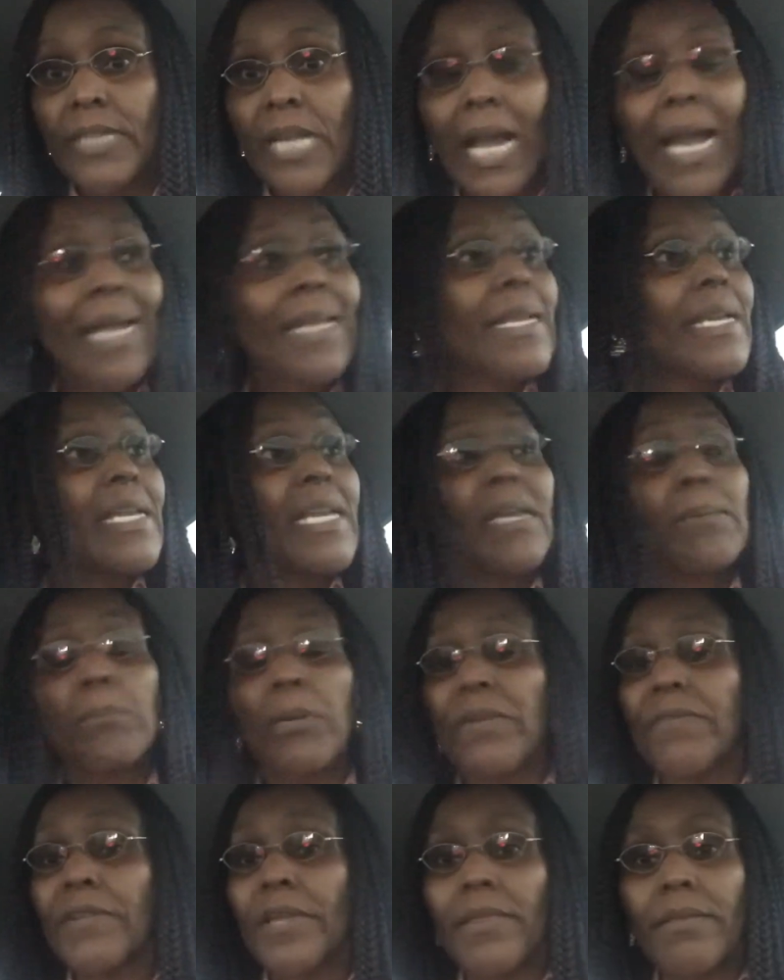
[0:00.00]
I didn't give
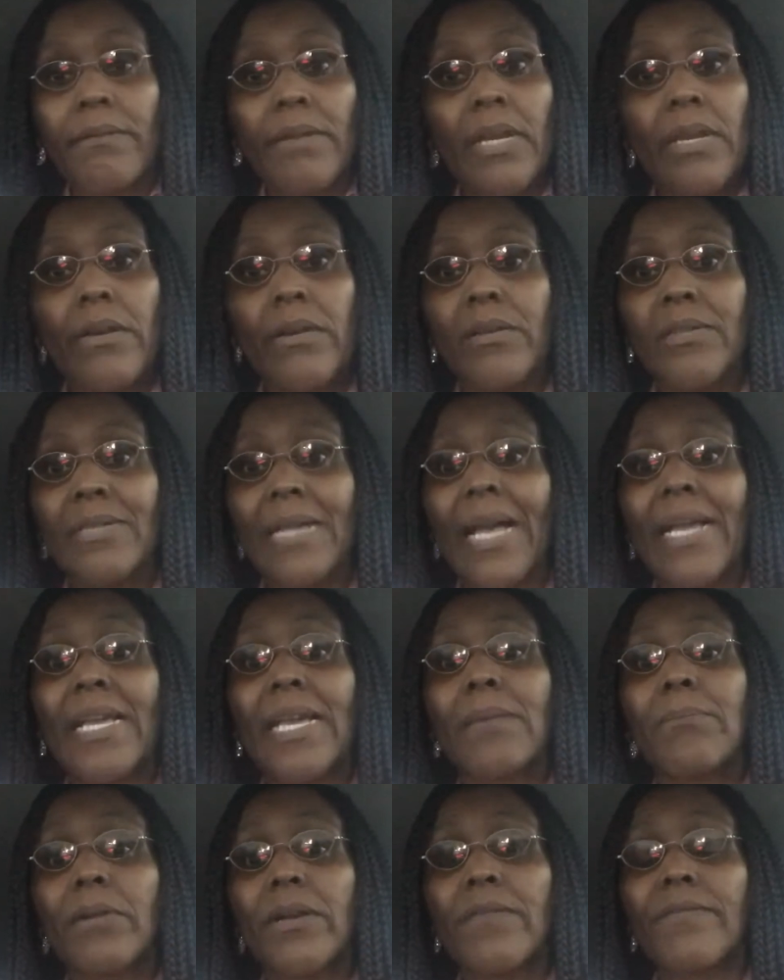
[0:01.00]
birth to 3 girls. I
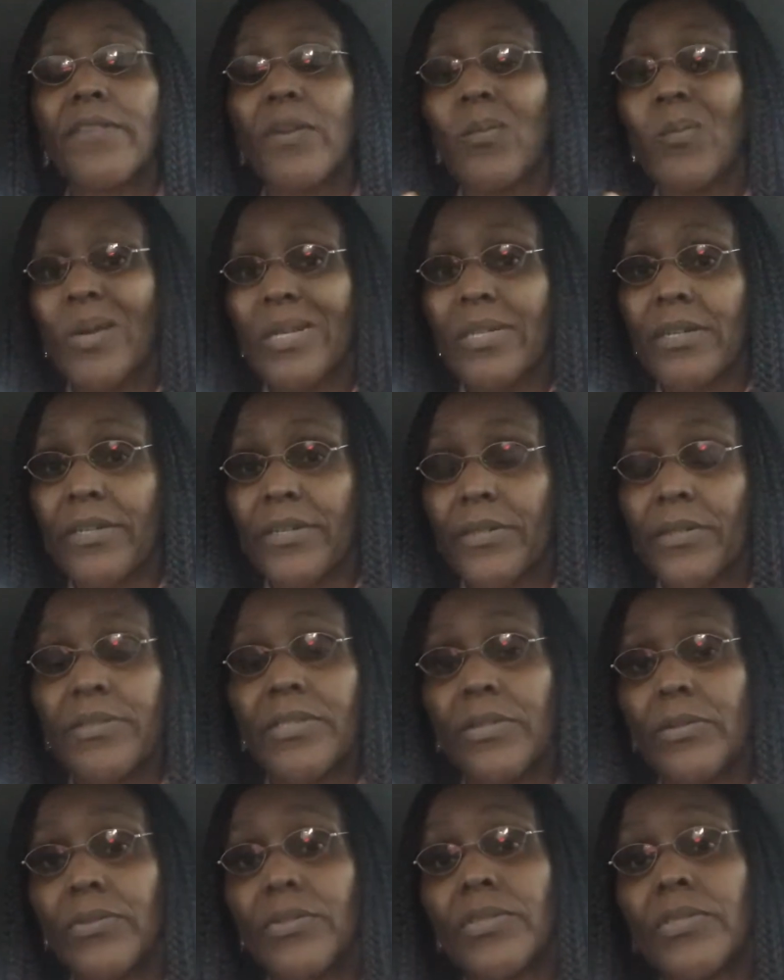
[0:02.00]
gave birth to 1 girl.
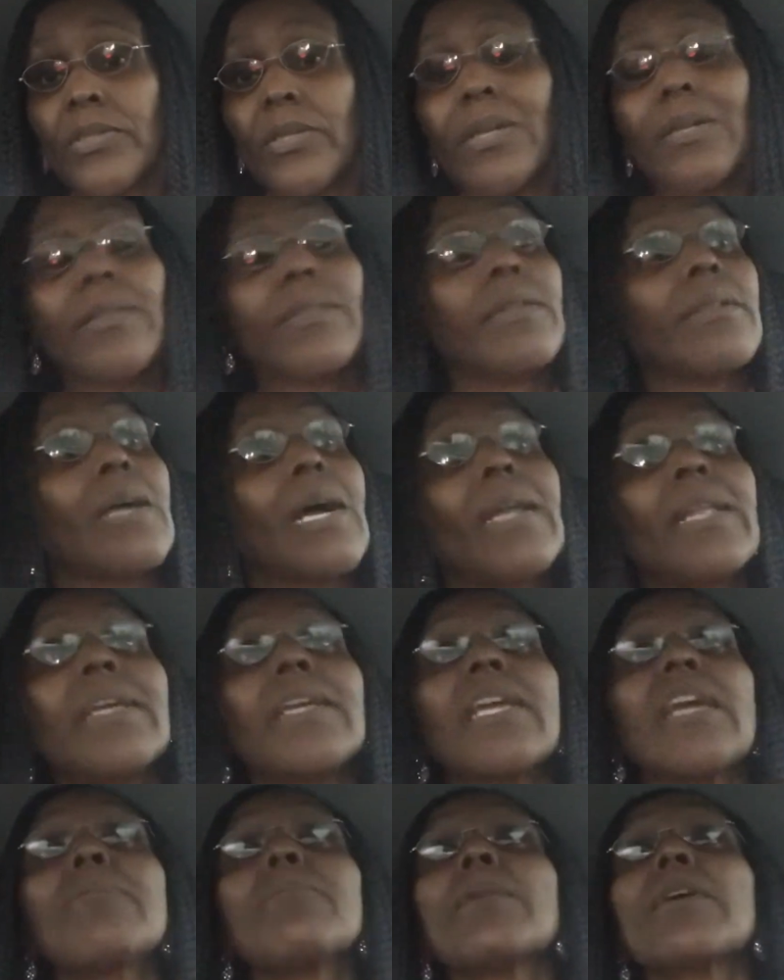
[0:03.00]
I
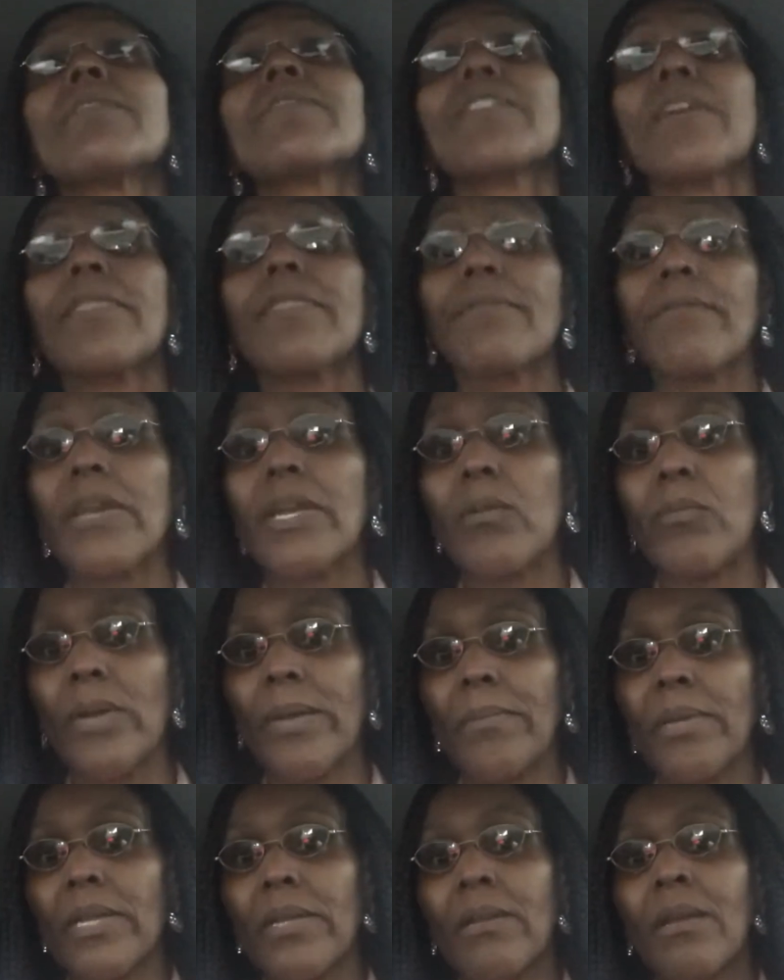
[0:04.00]
didn't give birth to 3
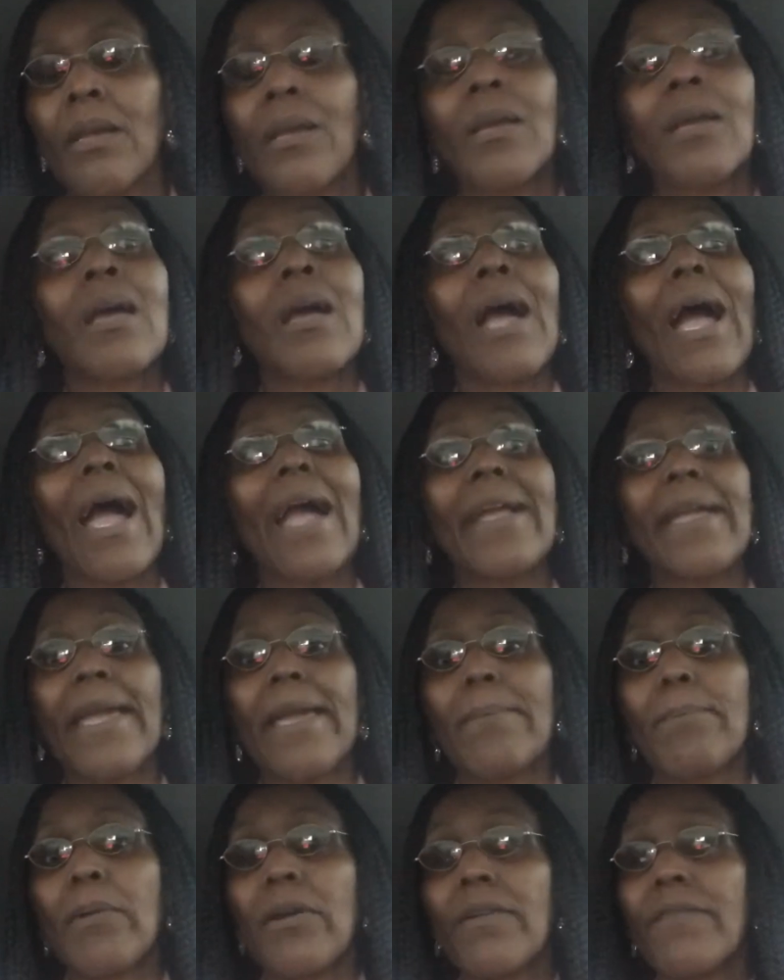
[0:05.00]
women. I
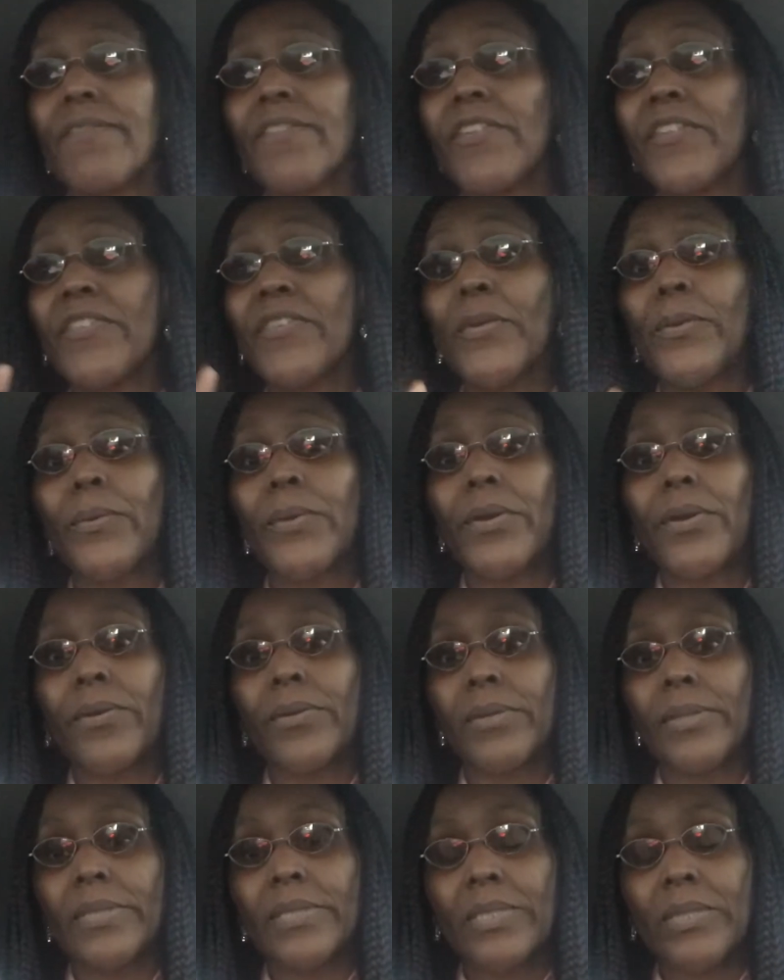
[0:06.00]
gave birth to 2
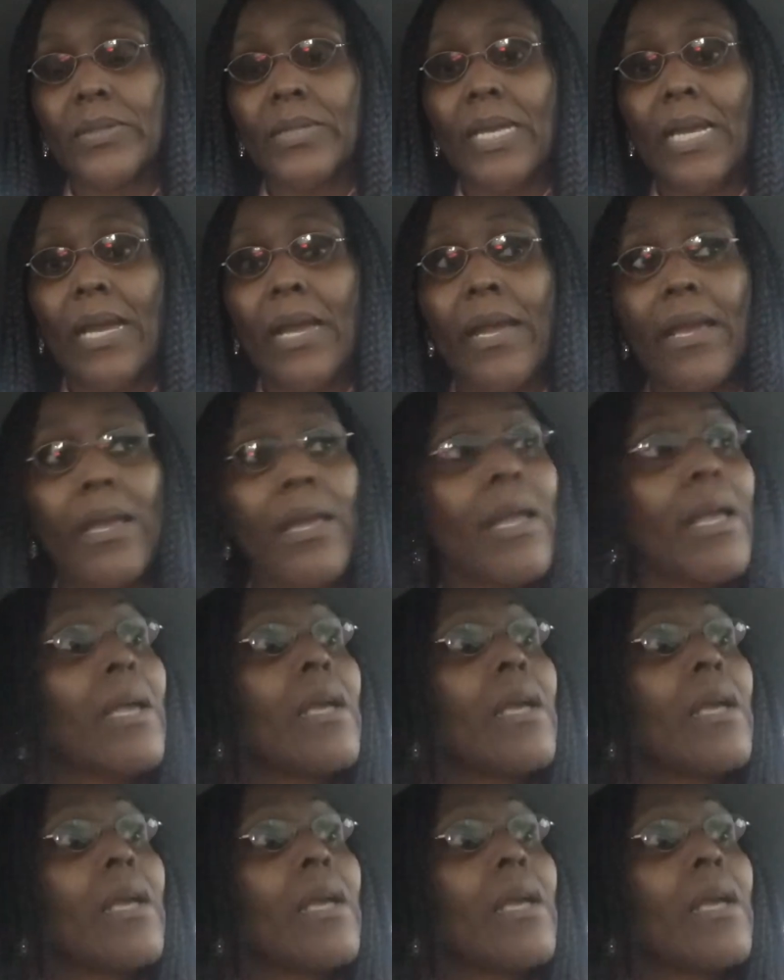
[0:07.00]
girls, okay?